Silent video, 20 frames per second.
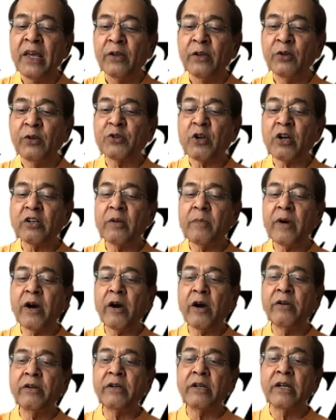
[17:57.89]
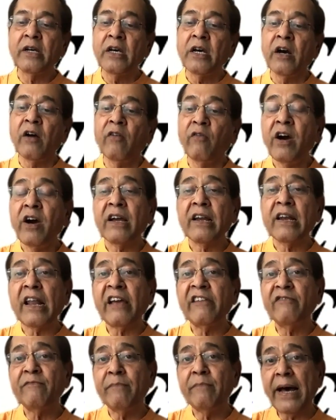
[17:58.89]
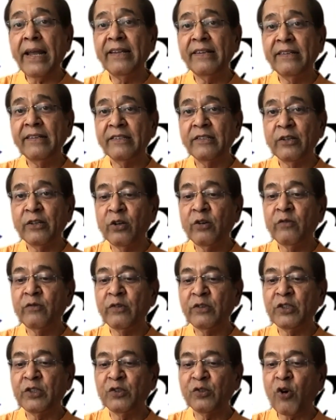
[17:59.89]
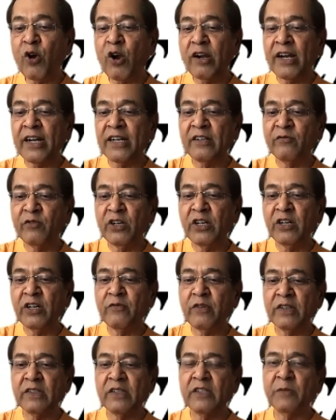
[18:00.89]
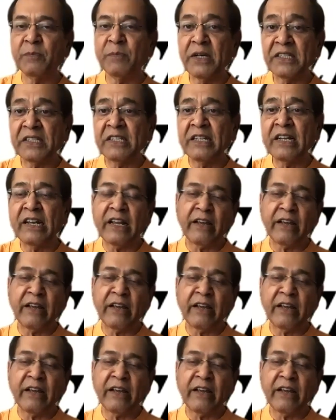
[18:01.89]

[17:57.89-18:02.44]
You talked about work-life balance, which is called at work versus personal